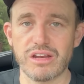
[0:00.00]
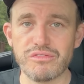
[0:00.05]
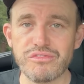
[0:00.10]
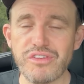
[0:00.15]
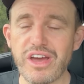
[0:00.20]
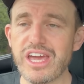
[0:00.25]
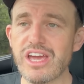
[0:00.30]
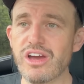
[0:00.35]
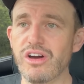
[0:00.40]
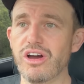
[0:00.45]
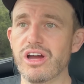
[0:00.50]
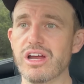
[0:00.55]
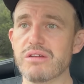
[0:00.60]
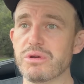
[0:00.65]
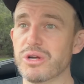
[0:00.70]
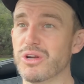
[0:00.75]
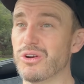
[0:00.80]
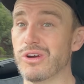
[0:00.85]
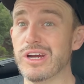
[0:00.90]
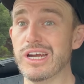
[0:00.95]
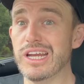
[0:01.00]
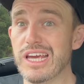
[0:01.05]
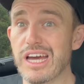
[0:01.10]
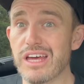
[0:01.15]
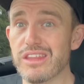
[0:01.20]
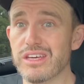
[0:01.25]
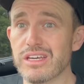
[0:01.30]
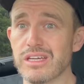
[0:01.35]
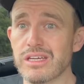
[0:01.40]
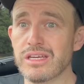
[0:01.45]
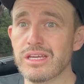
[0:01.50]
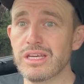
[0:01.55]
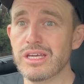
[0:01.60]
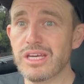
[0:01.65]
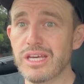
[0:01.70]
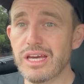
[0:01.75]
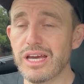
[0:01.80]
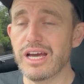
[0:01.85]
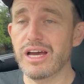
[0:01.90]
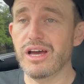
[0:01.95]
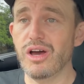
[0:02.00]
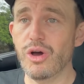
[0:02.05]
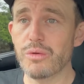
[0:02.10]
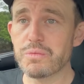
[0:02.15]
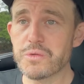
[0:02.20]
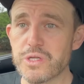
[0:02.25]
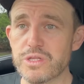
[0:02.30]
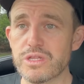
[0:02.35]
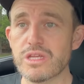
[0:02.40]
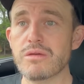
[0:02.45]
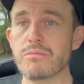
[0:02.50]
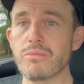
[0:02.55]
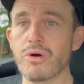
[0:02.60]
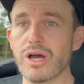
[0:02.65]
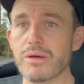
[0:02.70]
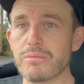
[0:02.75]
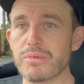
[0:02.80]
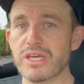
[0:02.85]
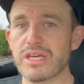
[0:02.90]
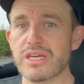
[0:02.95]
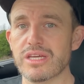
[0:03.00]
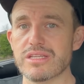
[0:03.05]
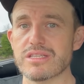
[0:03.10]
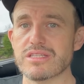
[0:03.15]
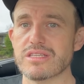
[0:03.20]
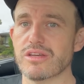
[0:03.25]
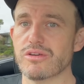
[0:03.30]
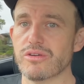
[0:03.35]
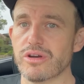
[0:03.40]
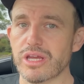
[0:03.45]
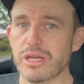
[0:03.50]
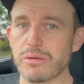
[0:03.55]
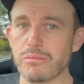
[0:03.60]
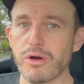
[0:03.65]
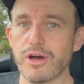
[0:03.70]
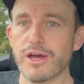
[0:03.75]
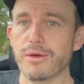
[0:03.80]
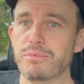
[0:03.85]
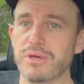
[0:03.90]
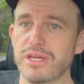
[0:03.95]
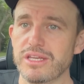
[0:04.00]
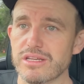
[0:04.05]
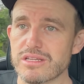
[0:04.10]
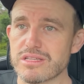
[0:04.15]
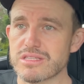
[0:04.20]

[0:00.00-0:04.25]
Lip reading: Fe hybrid or any other option that you might be considering, in my opinion.